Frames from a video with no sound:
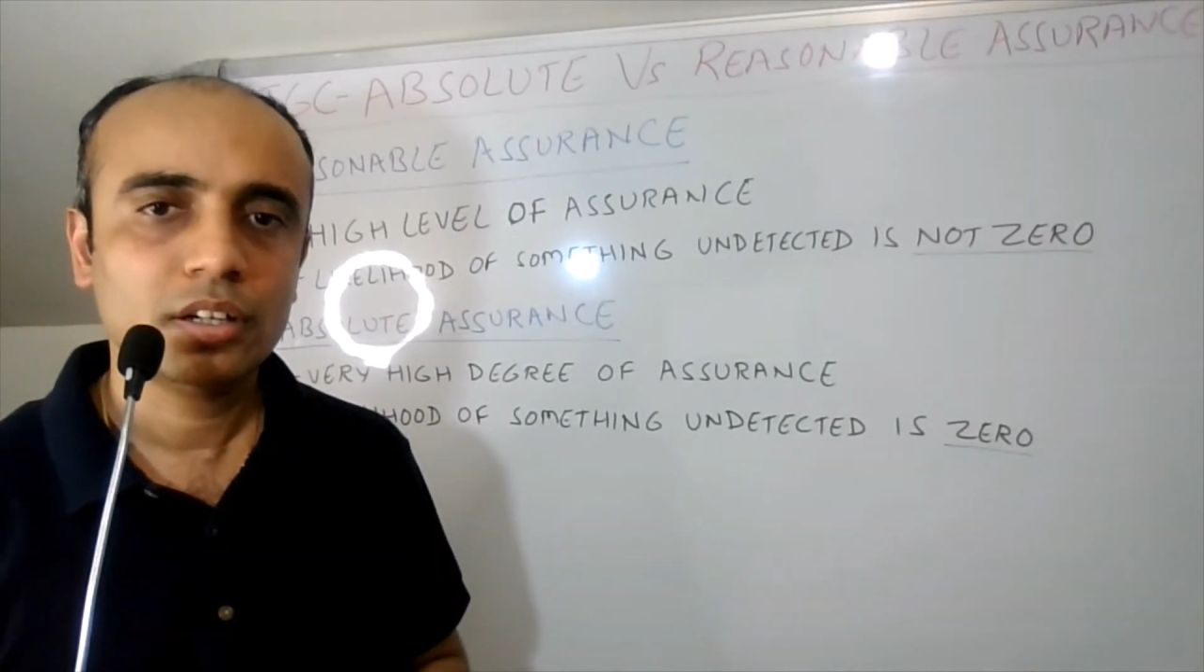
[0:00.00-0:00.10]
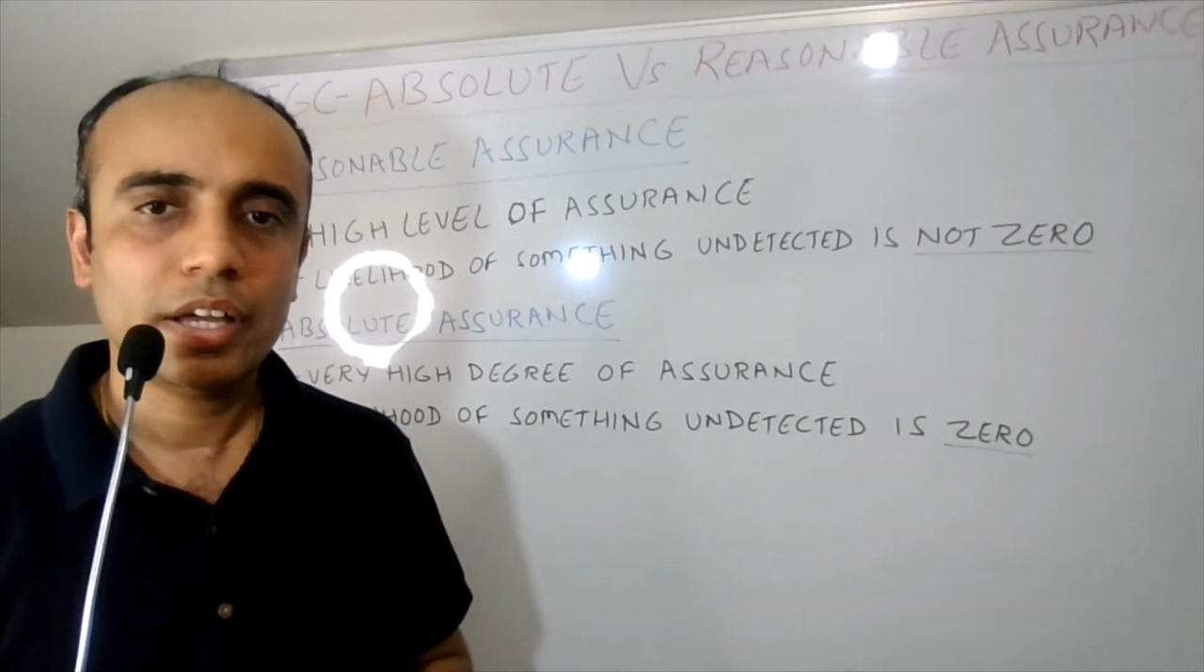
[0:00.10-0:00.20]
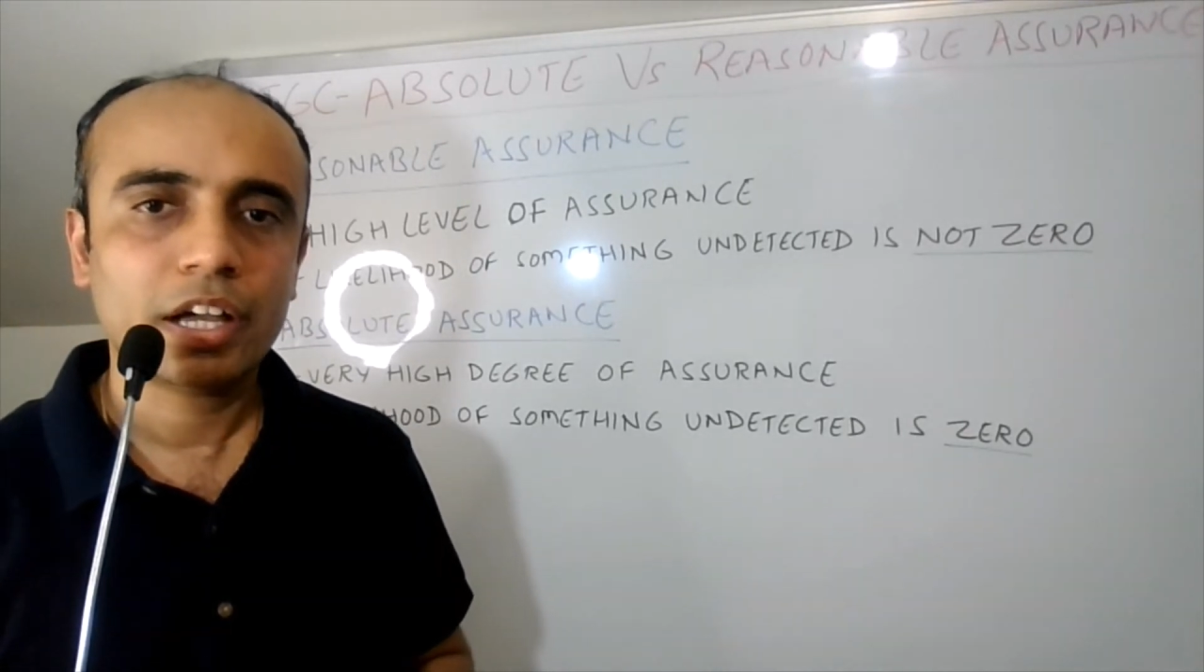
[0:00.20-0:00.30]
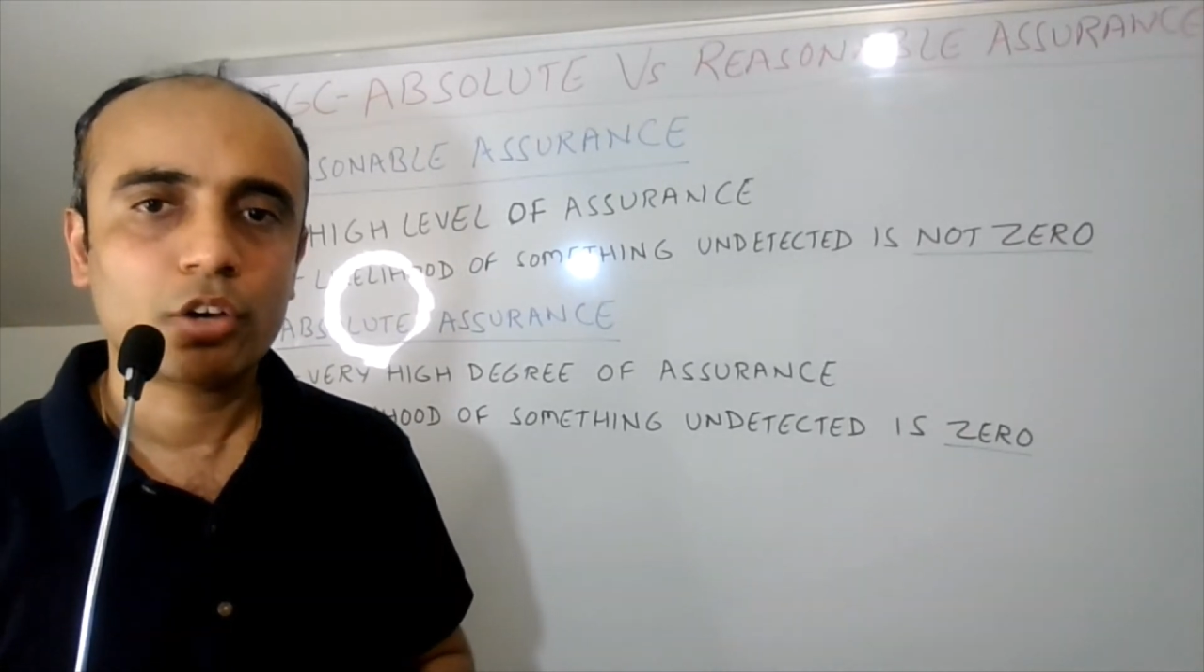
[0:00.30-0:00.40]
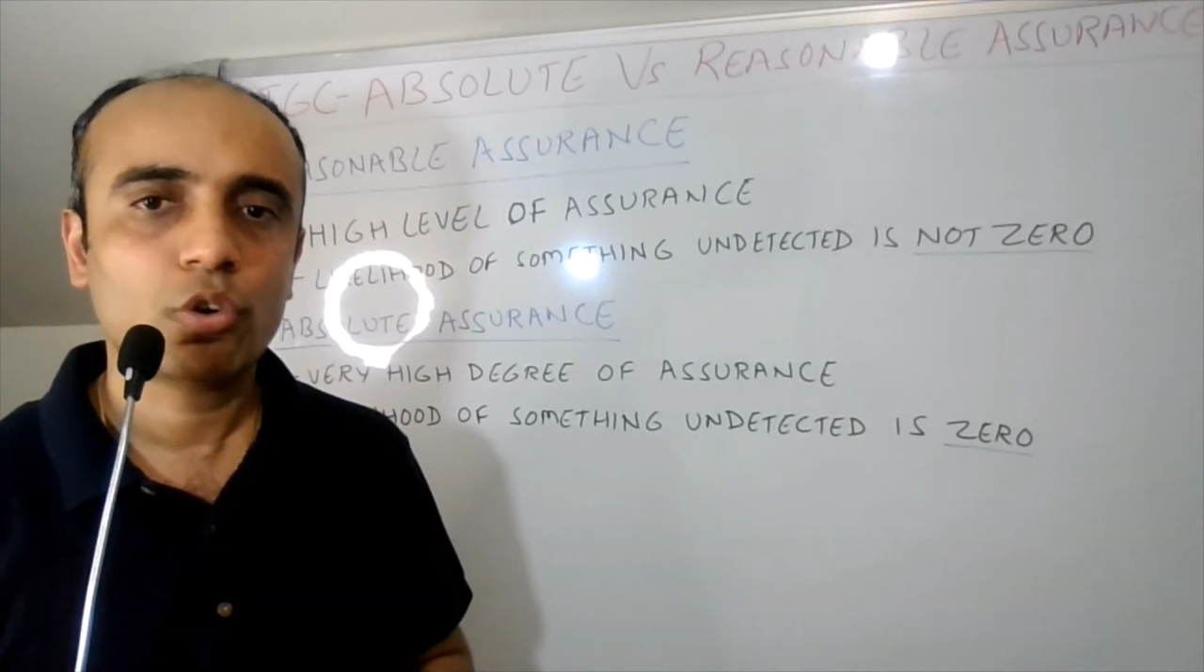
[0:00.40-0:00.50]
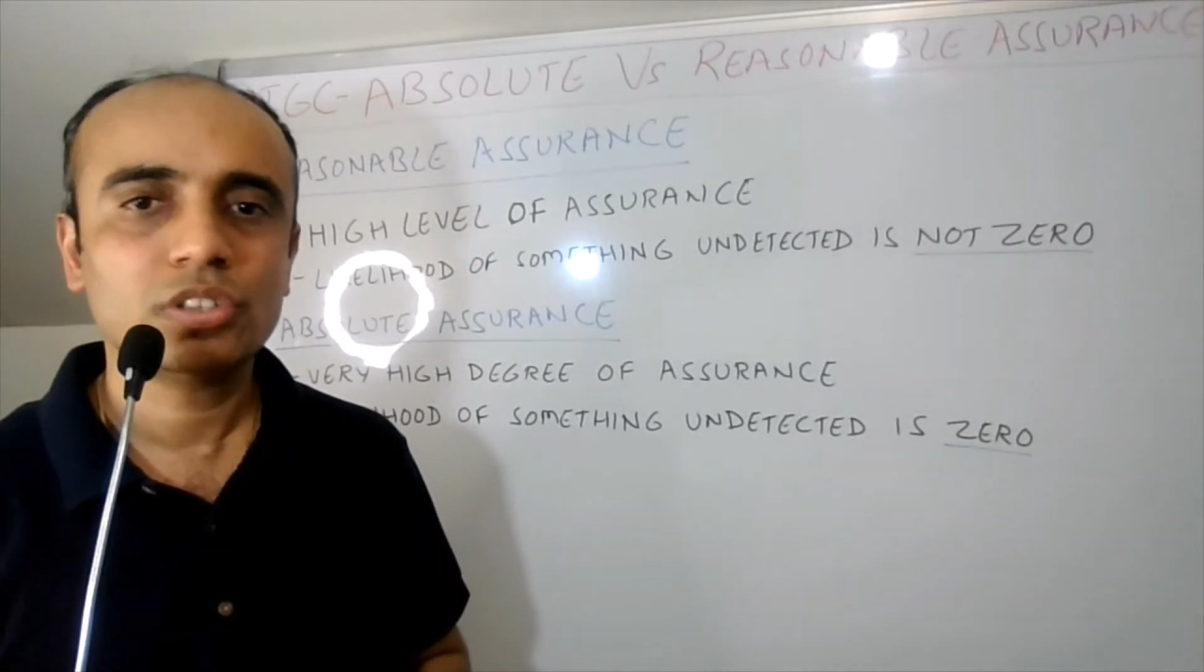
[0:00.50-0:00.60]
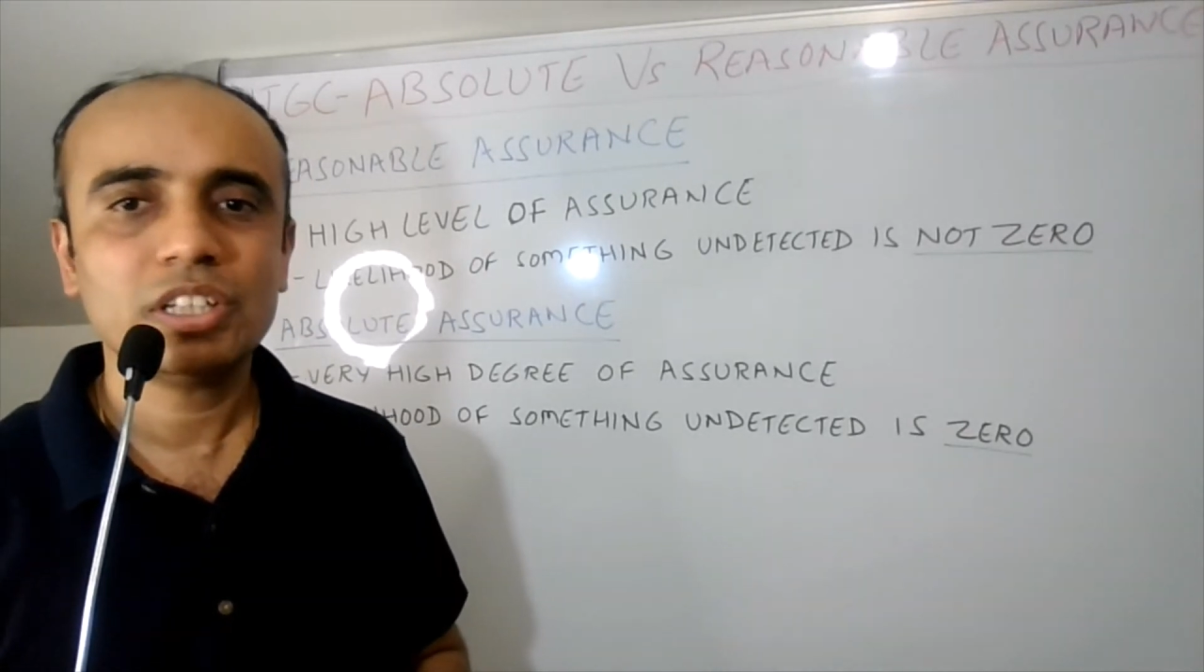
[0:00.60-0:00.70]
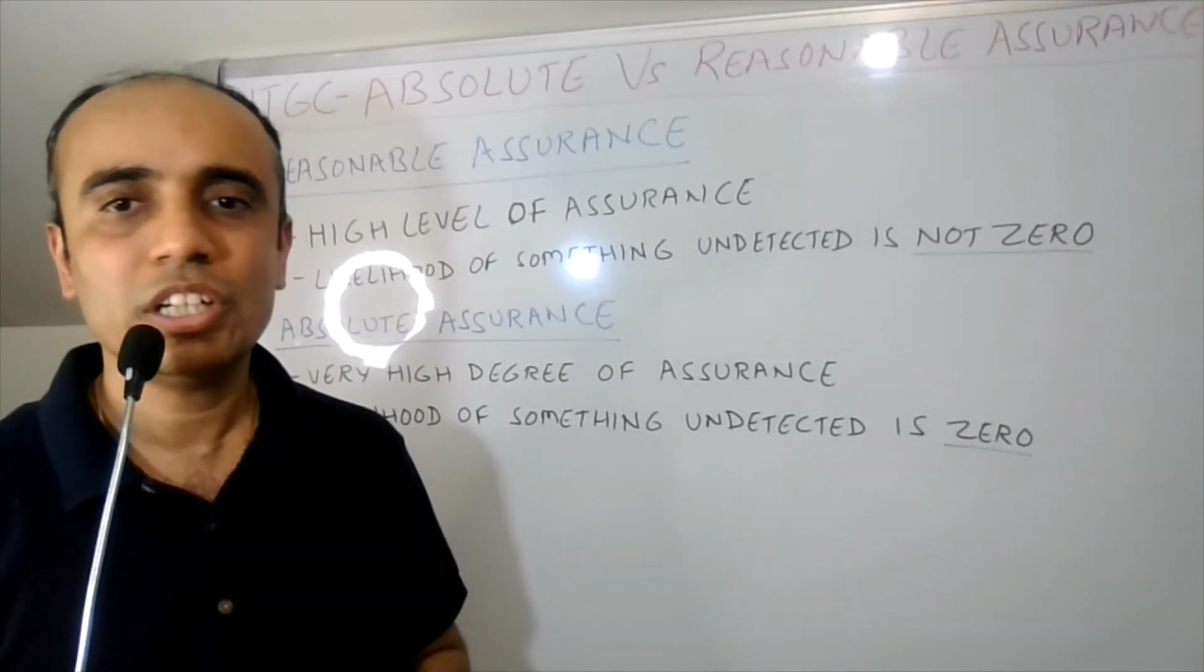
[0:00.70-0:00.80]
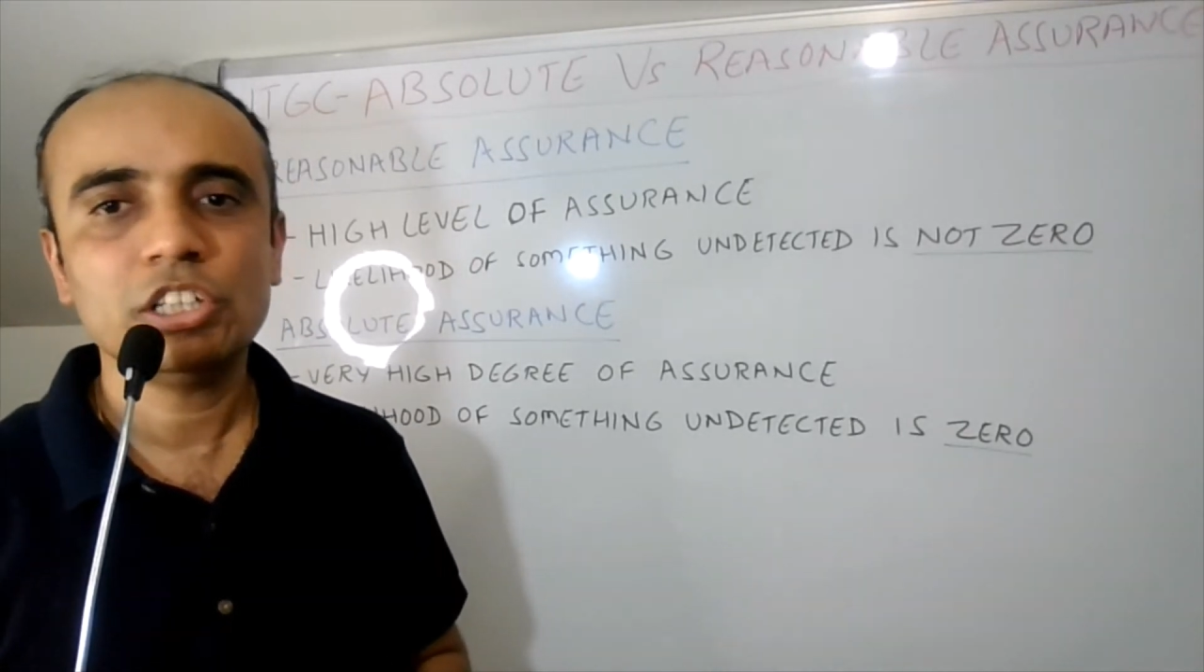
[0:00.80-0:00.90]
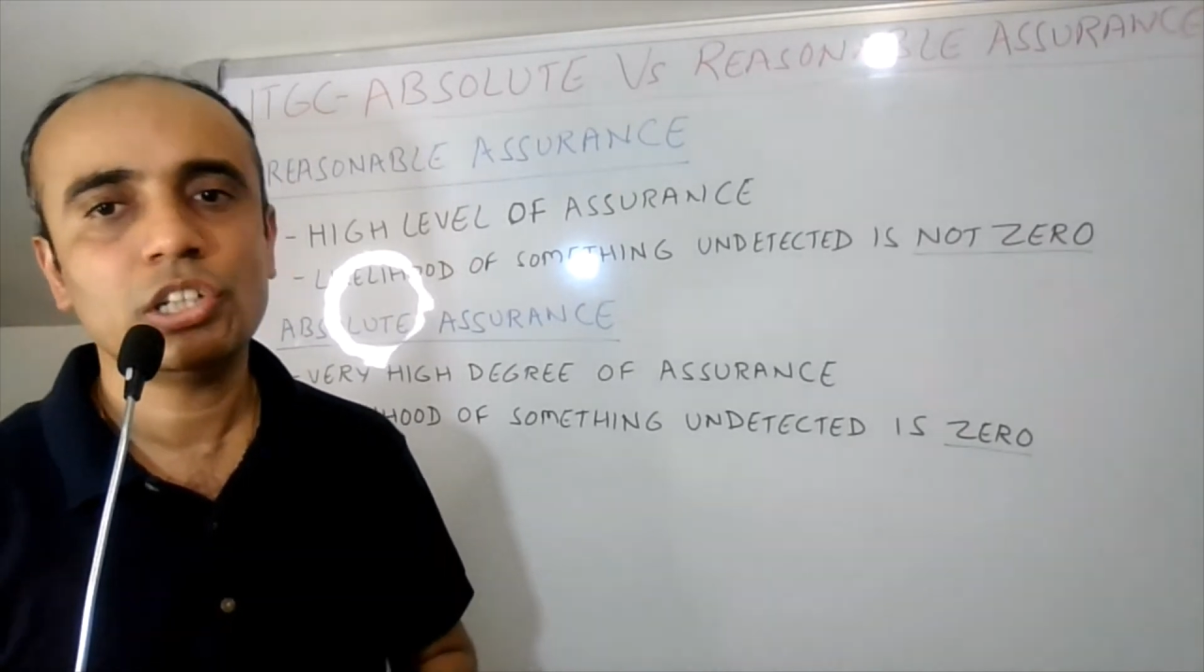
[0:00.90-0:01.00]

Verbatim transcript: across each